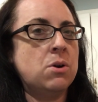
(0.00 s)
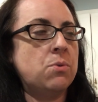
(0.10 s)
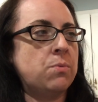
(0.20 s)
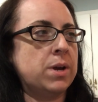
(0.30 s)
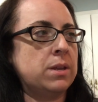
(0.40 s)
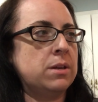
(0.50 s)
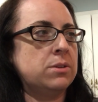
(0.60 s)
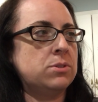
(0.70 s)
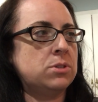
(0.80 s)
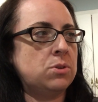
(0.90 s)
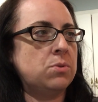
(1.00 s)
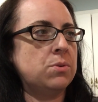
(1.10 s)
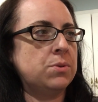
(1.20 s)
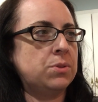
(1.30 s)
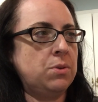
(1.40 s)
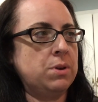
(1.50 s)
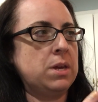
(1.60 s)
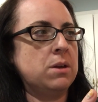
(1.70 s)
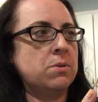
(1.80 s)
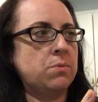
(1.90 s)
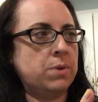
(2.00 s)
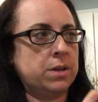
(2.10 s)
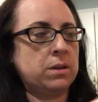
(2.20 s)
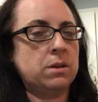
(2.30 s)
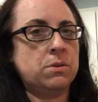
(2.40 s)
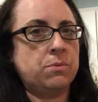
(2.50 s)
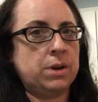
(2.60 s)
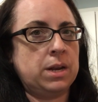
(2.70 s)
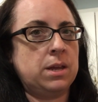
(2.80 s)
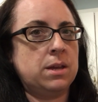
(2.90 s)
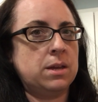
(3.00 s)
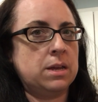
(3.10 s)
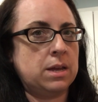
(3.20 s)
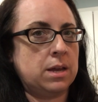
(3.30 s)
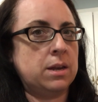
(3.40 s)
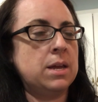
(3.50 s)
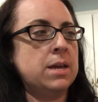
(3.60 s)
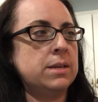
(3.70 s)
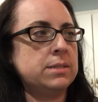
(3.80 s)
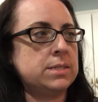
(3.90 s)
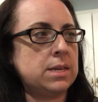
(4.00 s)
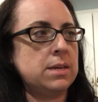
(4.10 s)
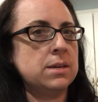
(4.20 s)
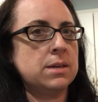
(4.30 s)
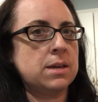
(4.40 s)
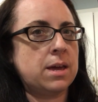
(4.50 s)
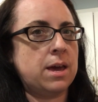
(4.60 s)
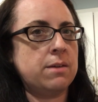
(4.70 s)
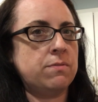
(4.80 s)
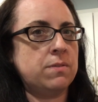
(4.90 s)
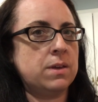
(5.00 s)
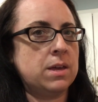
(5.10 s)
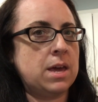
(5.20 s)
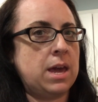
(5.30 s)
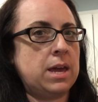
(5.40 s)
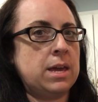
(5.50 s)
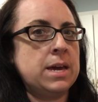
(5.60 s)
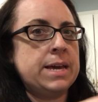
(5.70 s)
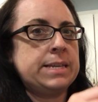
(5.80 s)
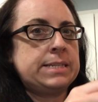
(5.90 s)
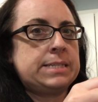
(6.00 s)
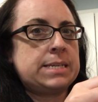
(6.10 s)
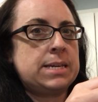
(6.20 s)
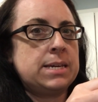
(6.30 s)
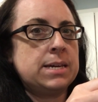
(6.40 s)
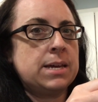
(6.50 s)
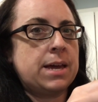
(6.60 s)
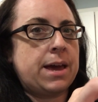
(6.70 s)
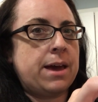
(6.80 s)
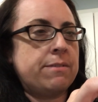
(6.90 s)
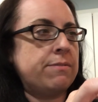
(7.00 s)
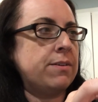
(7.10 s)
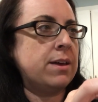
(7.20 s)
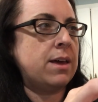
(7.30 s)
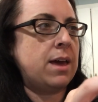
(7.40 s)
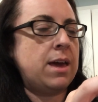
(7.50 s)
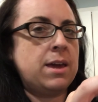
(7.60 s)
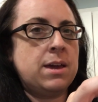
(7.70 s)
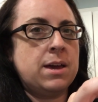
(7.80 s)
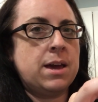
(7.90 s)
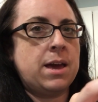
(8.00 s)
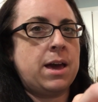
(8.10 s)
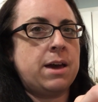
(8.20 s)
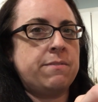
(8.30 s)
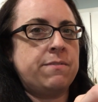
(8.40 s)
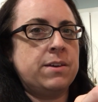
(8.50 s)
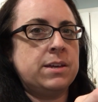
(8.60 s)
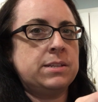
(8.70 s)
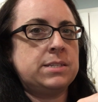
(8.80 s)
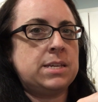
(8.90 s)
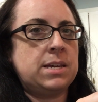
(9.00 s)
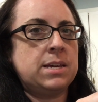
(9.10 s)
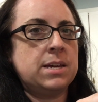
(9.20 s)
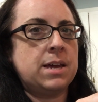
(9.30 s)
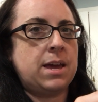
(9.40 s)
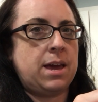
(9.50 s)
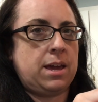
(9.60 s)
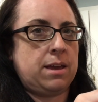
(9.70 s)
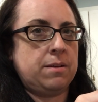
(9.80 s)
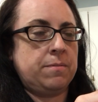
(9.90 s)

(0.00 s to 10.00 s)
1, 2, 3, 1, ready, and D, F, A, D, F, A, F, D, A.